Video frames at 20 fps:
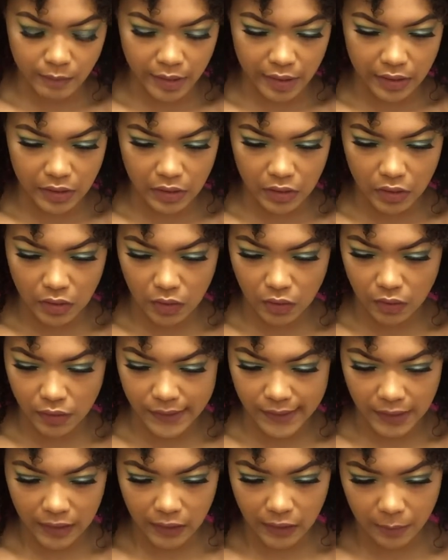It's an
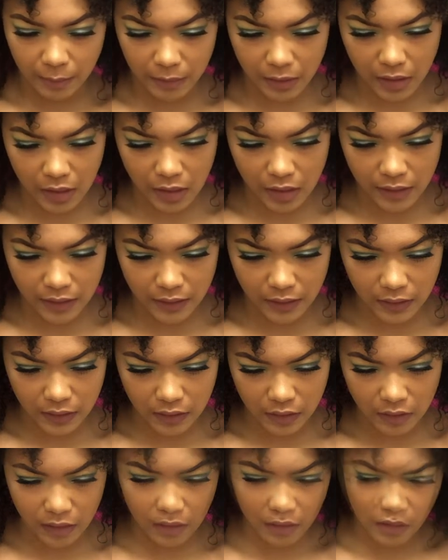Ulta lip
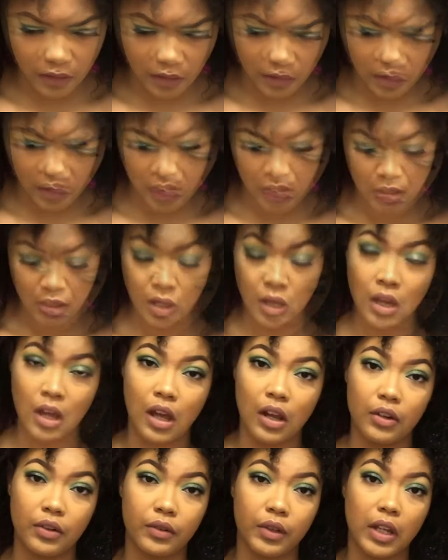gloss.
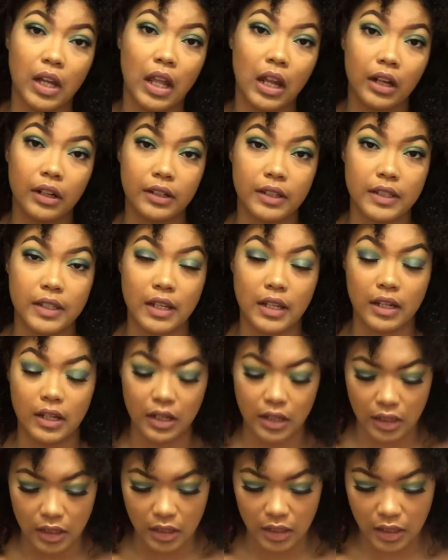I don't know what color it's
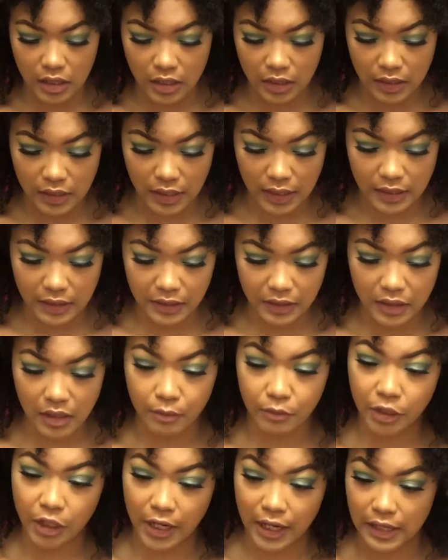in. It says
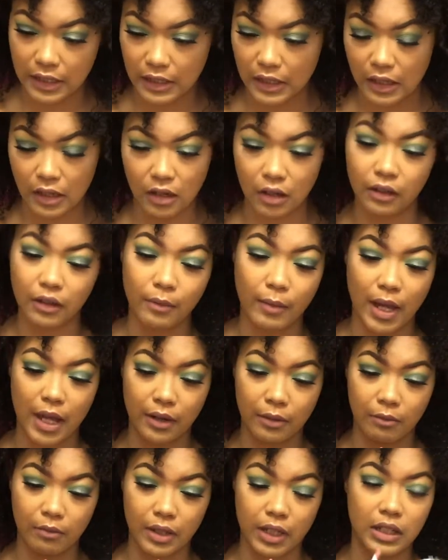number 18 on the
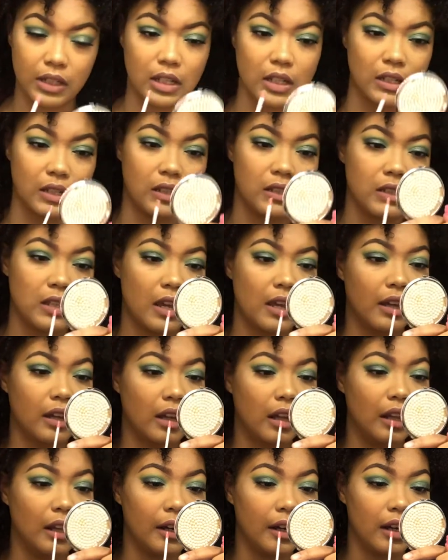bottom, but it doesn't say a
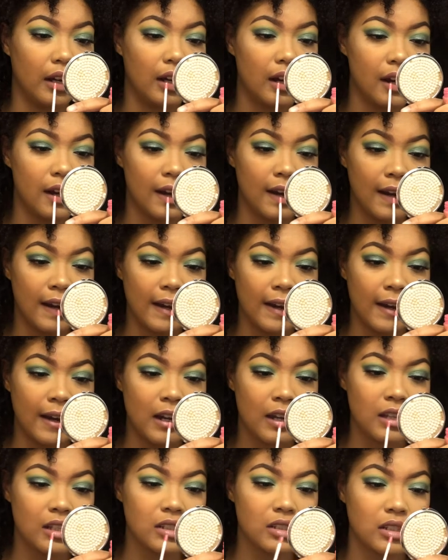color.
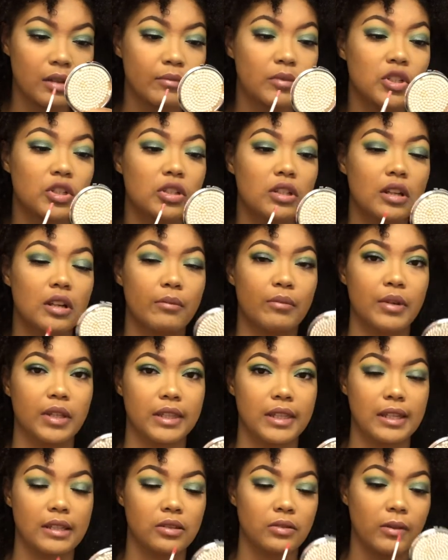So I'm just gonna
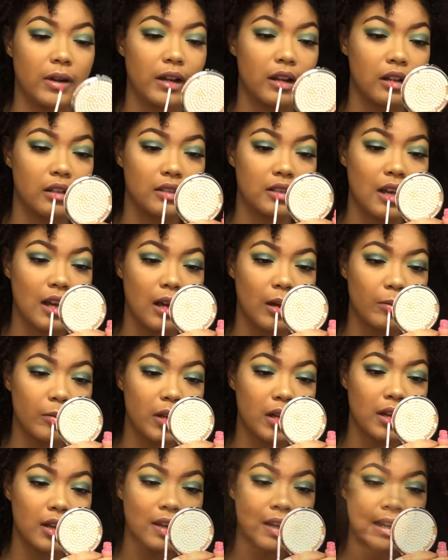put this right on
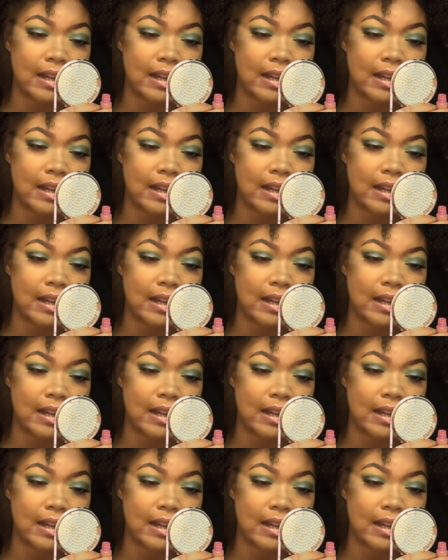top.